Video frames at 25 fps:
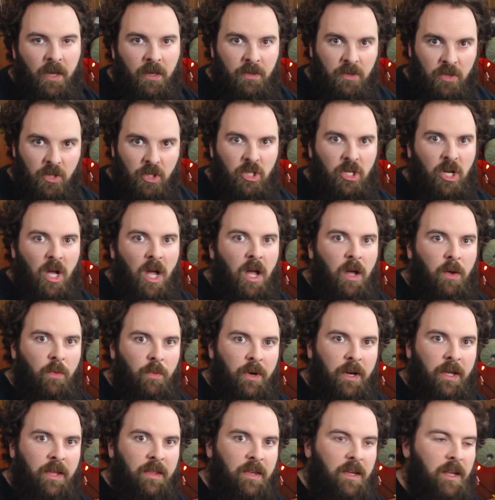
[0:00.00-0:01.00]

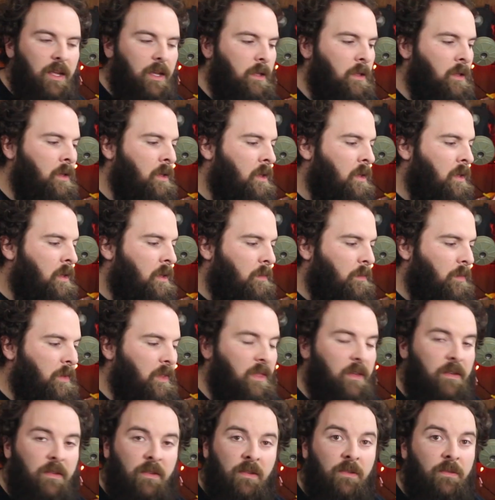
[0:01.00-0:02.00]
shot when I did it,
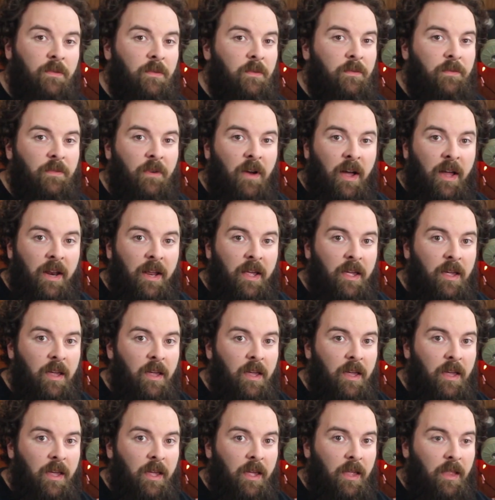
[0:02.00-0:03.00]
but this is from Friday,
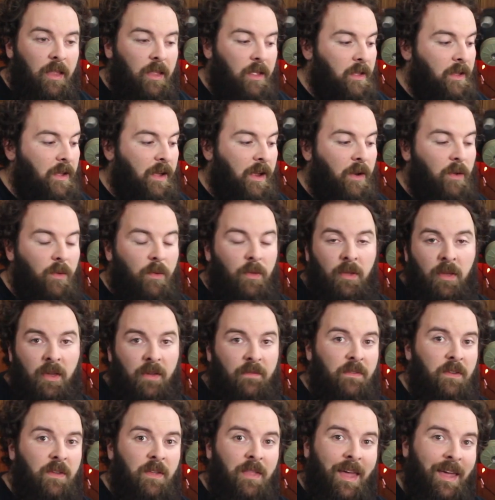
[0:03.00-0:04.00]
and I don't.
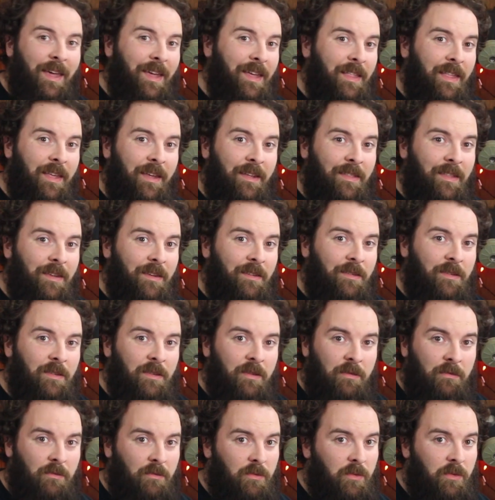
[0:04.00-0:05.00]
If you like it like
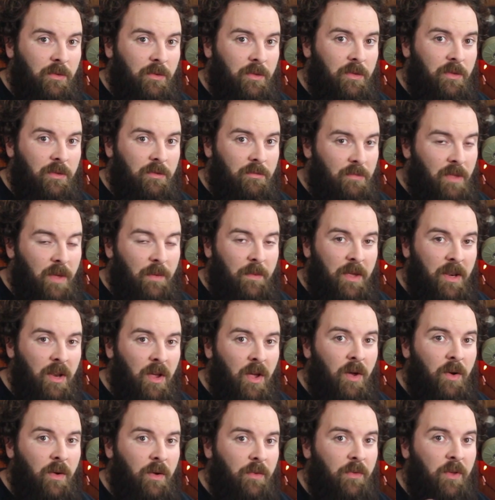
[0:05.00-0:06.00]
this, let me
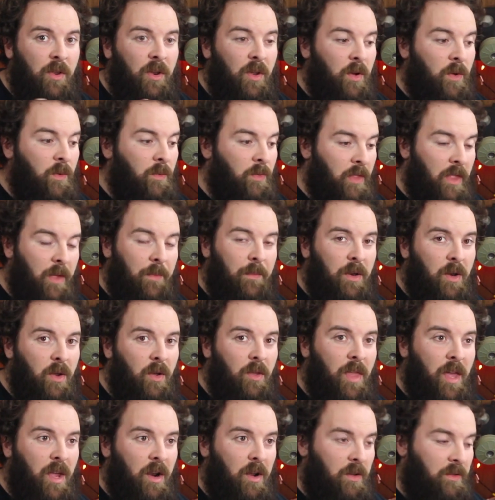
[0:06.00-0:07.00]
know. If you don't, let me
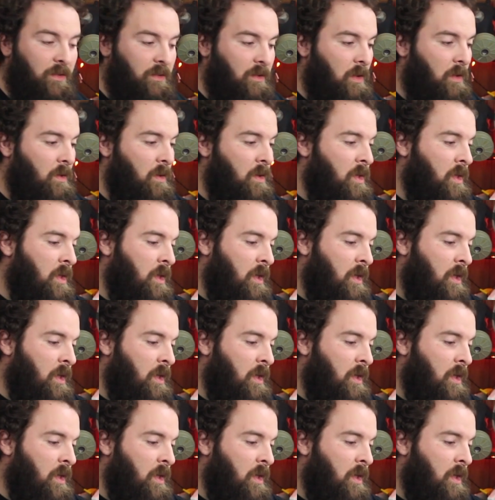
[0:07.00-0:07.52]
know that also.